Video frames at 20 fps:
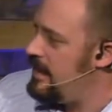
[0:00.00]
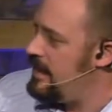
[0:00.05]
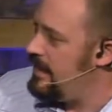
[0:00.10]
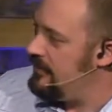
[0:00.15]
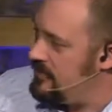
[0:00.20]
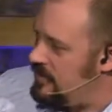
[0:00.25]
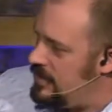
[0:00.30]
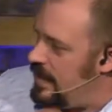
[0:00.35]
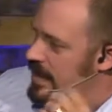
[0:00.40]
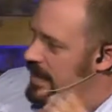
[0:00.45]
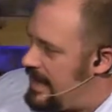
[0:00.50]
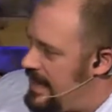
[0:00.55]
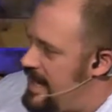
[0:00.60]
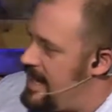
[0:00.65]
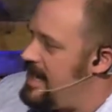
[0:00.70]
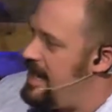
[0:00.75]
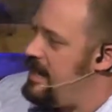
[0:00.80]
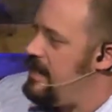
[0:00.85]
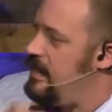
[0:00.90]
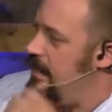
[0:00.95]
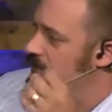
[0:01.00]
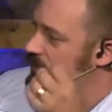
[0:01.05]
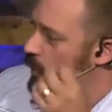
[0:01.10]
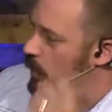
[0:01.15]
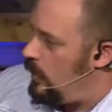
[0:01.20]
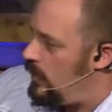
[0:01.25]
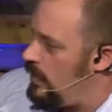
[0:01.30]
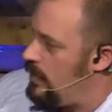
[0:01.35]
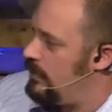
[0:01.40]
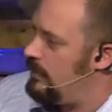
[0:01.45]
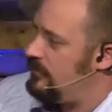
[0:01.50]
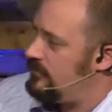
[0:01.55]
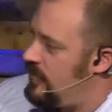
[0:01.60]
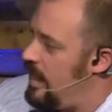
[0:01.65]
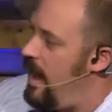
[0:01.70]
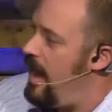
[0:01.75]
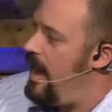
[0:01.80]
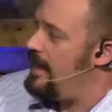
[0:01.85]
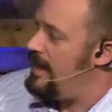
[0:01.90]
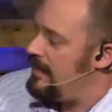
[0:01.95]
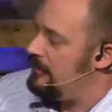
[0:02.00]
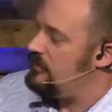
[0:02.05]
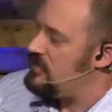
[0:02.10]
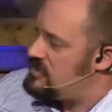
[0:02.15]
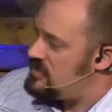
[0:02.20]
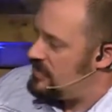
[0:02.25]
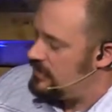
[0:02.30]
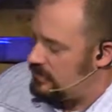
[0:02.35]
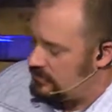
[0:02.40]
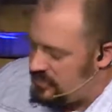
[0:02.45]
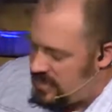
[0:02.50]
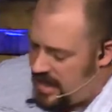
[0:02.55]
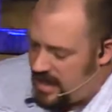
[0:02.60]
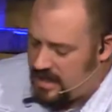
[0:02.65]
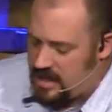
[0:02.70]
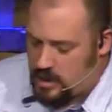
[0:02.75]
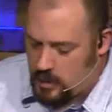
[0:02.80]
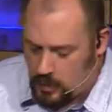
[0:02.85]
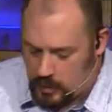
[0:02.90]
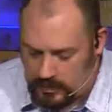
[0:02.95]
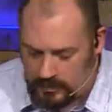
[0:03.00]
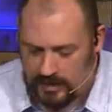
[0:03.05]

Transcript: If you're not eating of the word of God every single day, you will